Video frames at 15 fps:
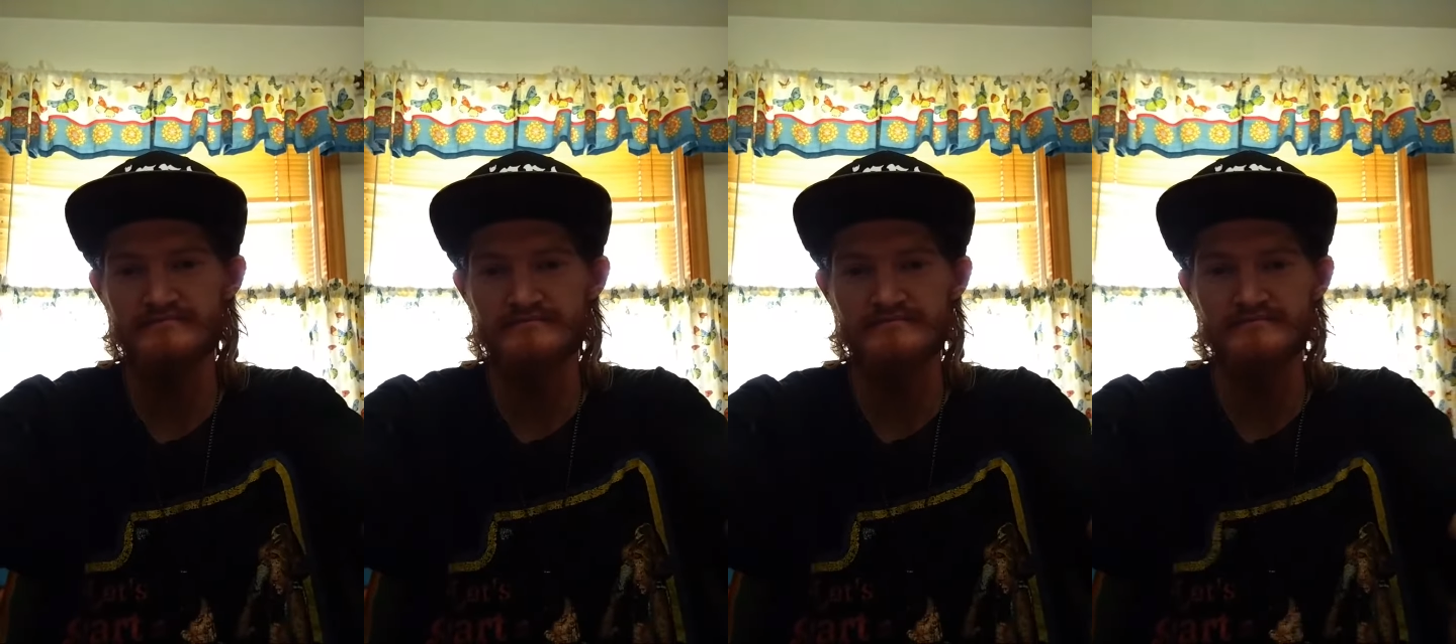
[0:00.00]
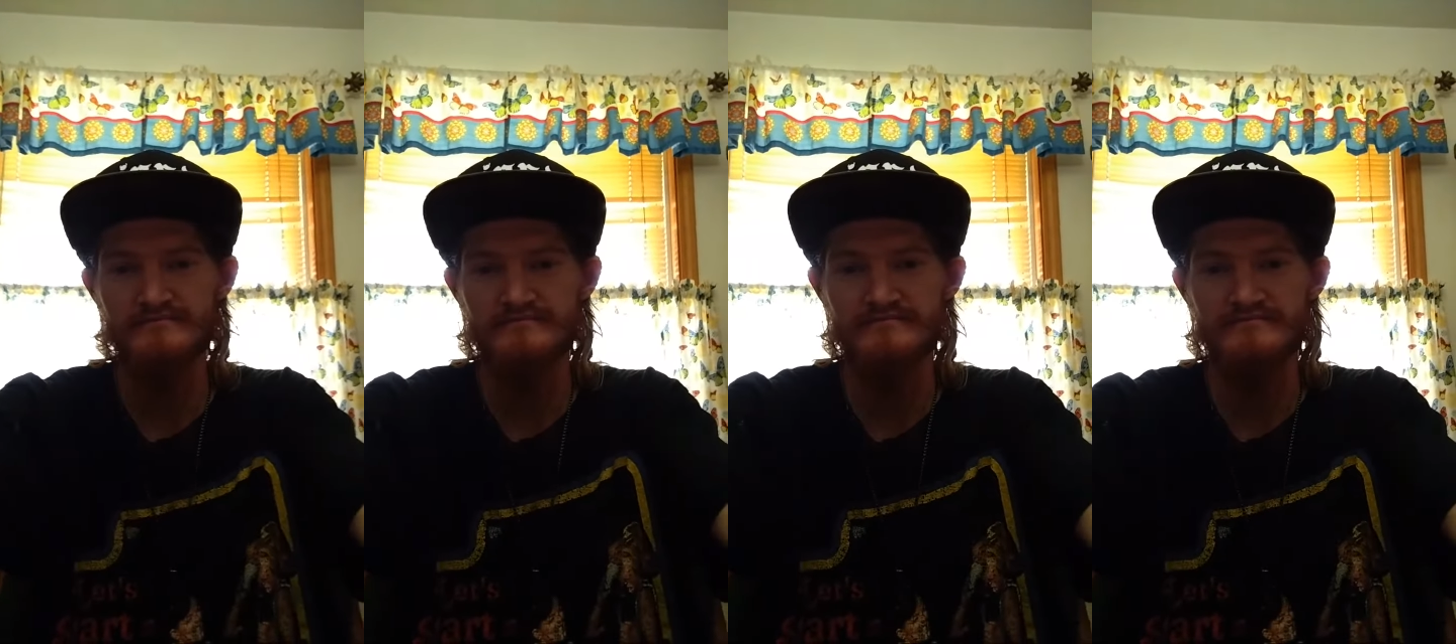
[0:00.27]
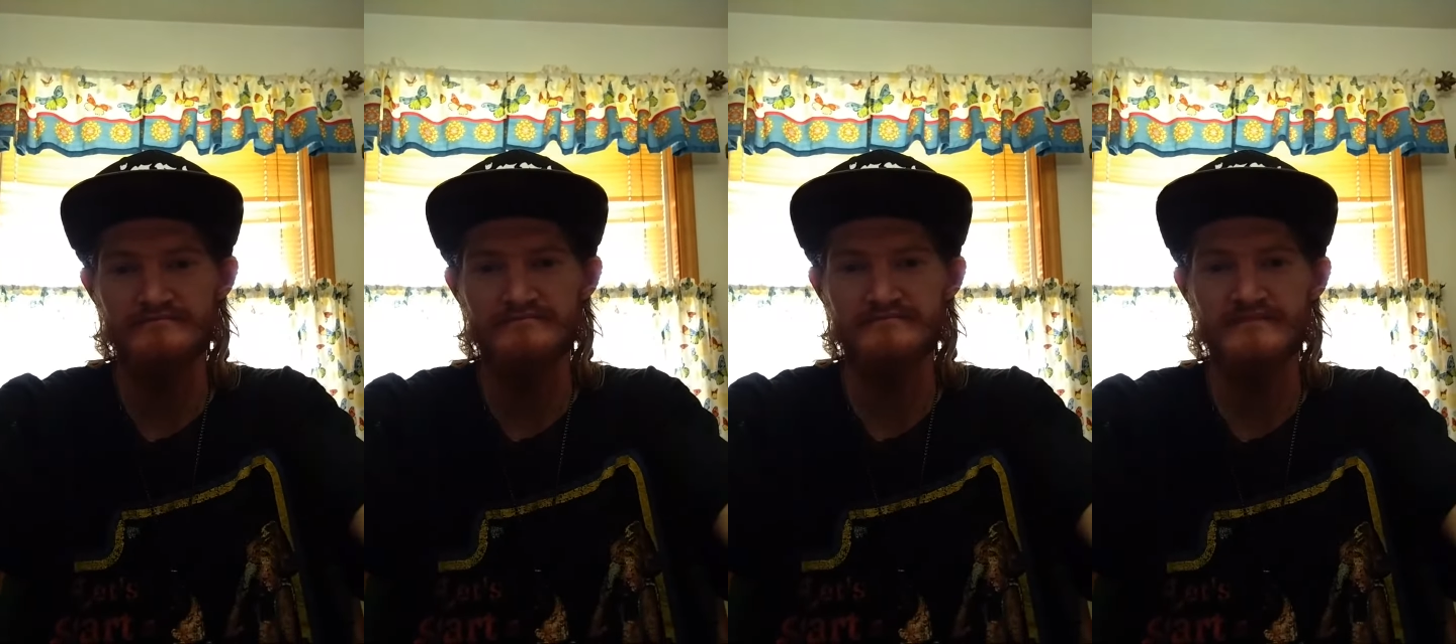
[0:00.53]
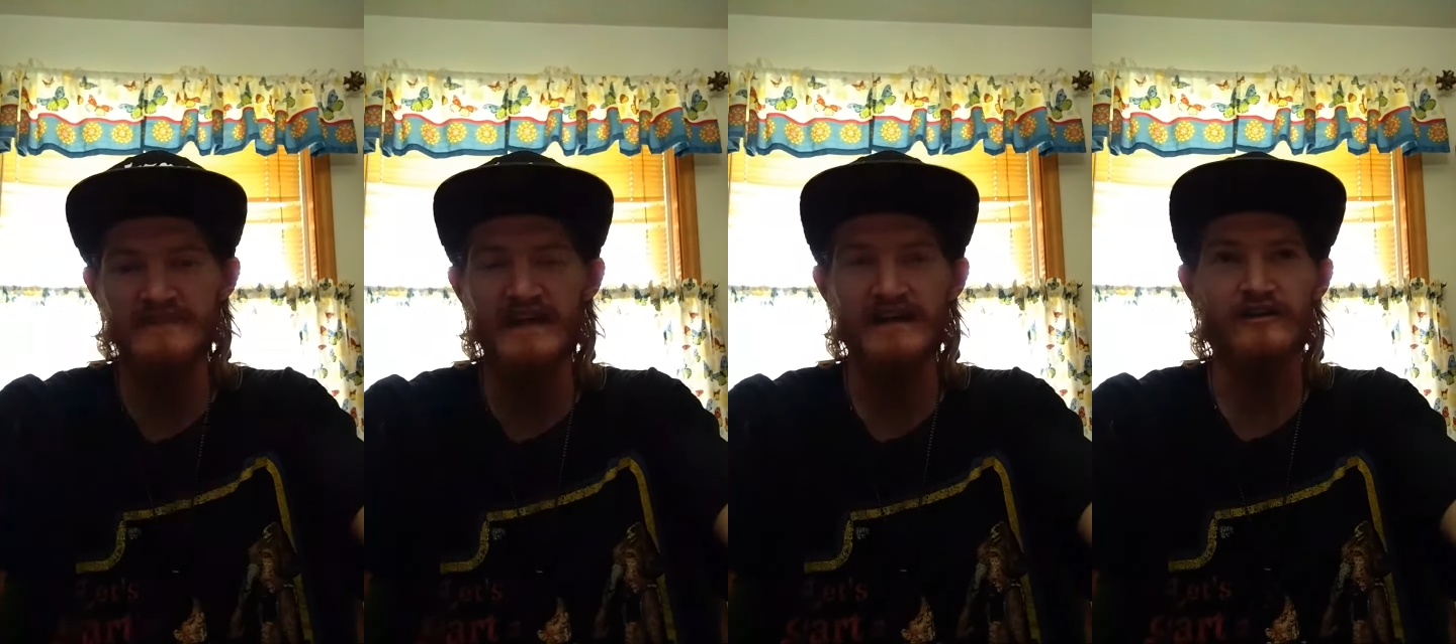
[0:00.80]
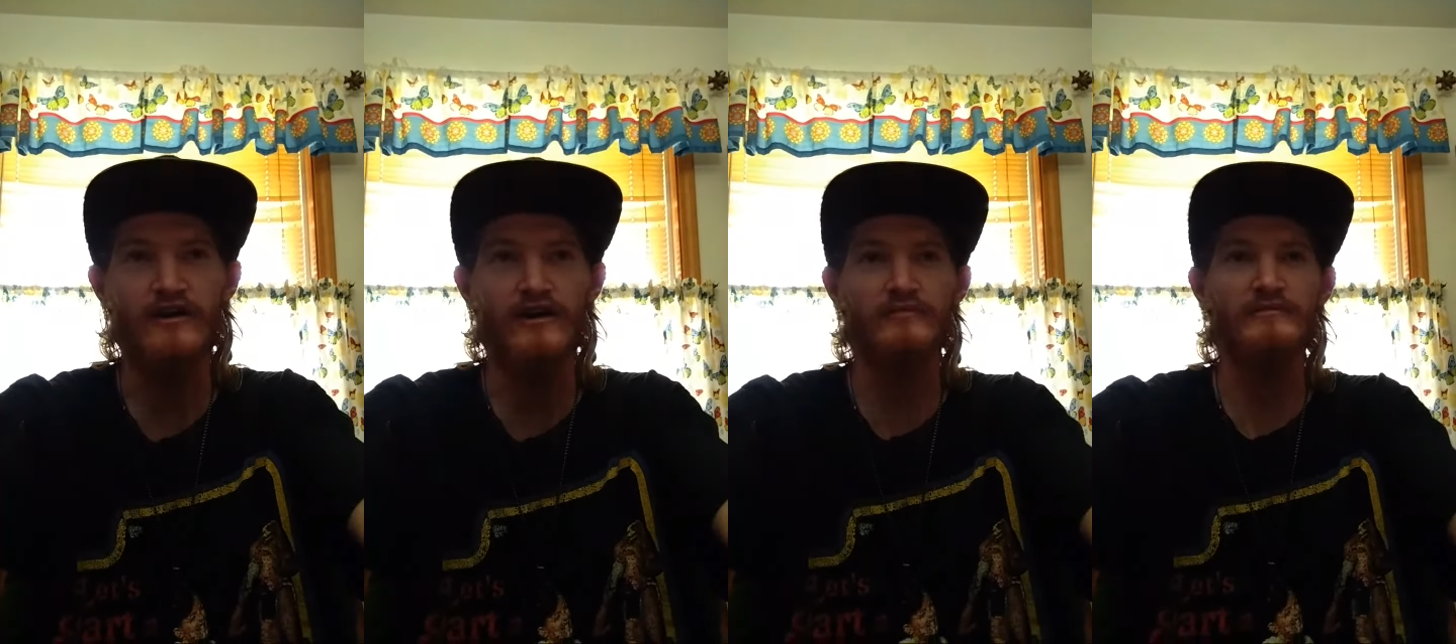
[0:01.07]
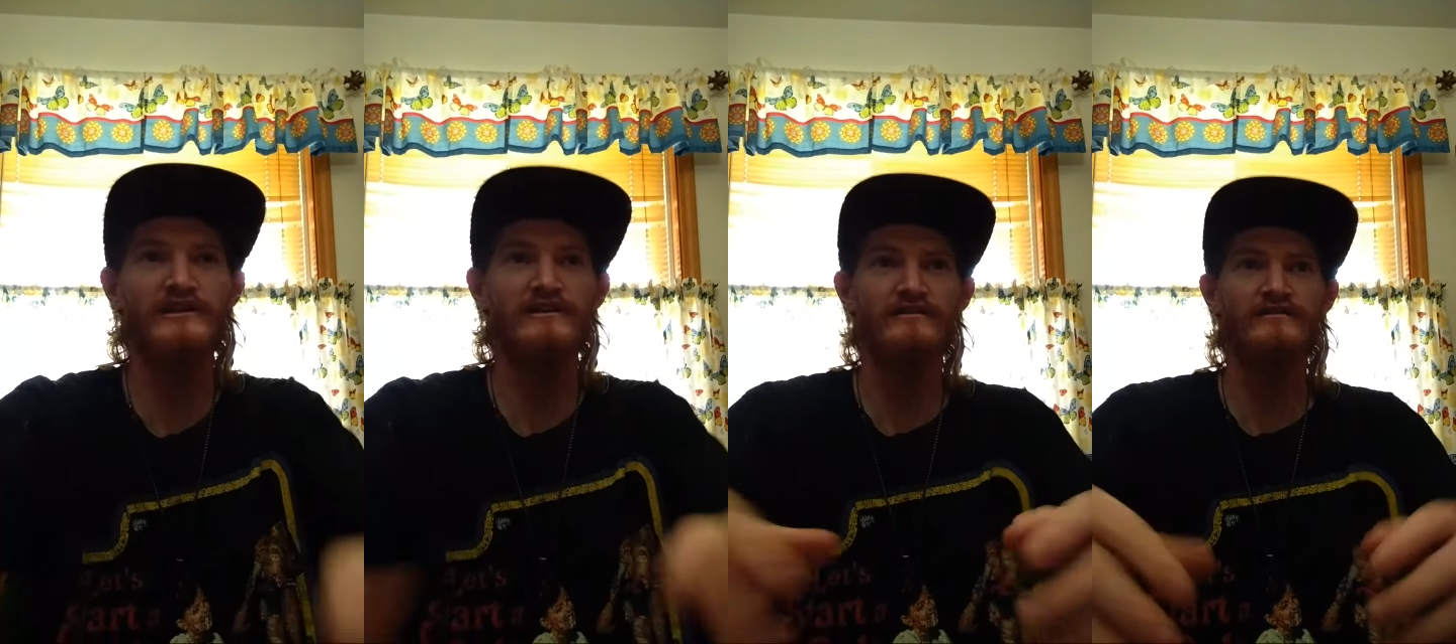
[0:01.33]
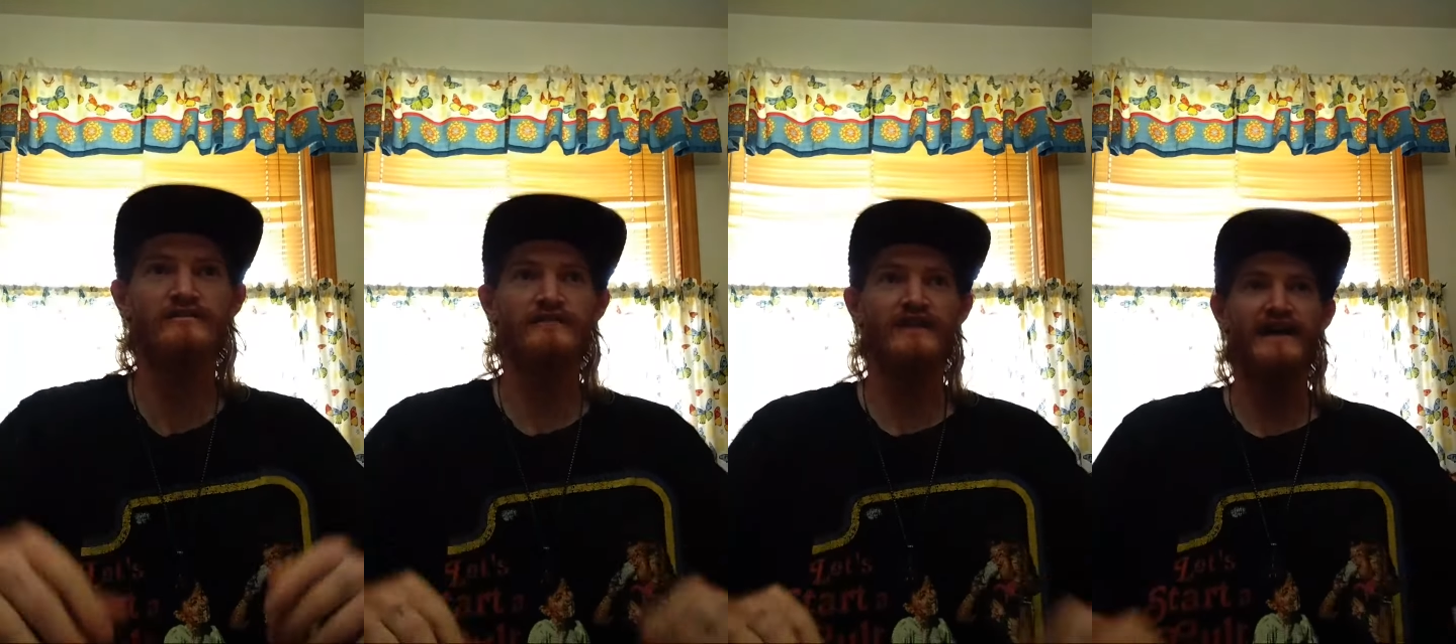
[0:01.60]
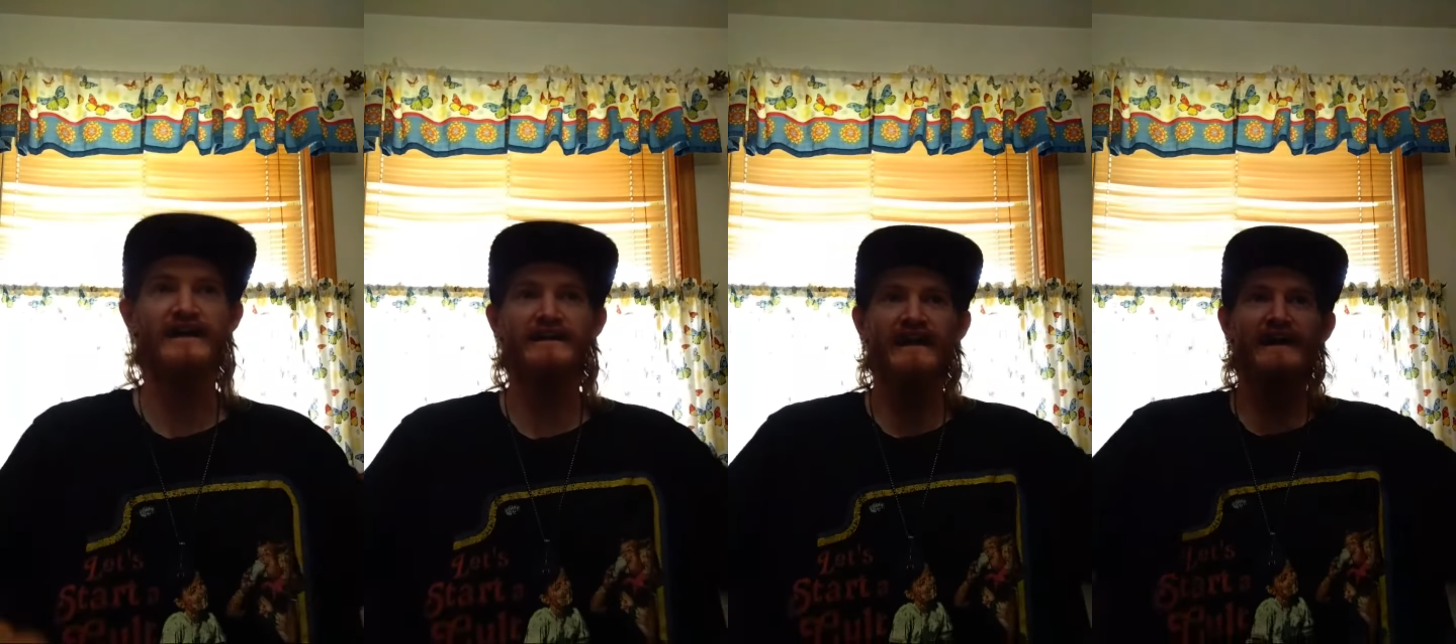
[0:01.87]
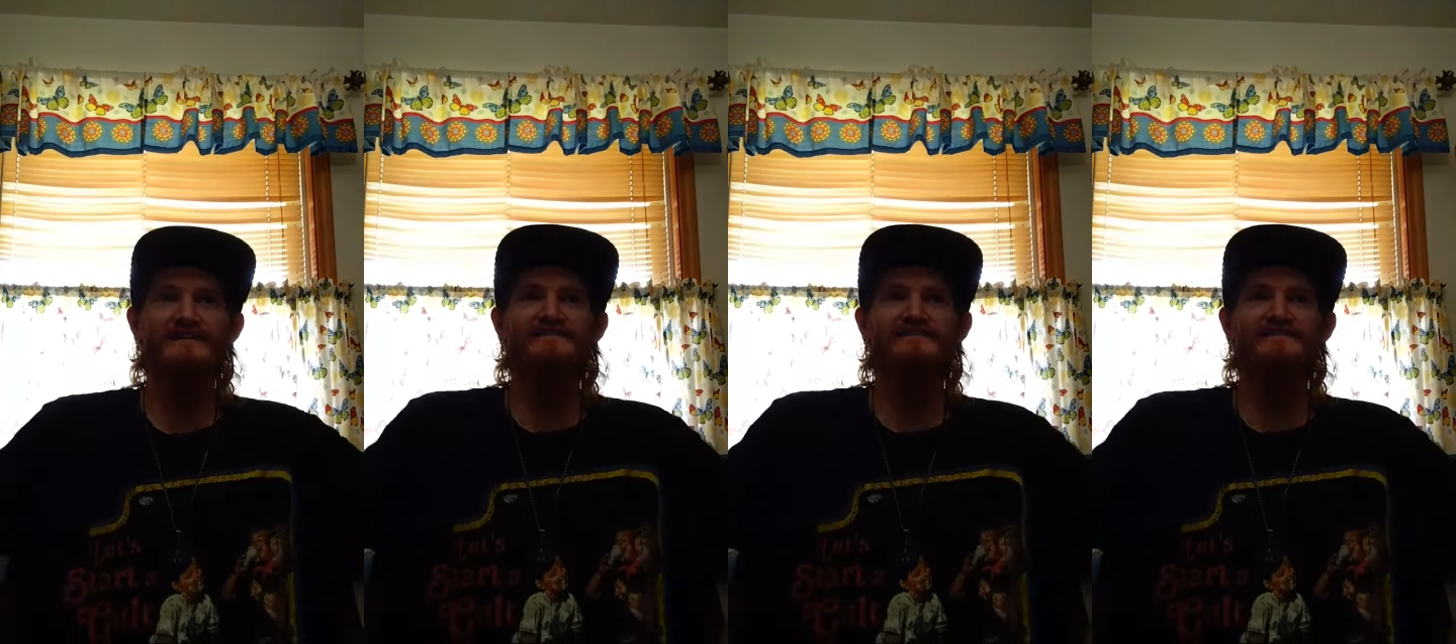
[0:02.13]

Cartman? Yeah, Cartman, like,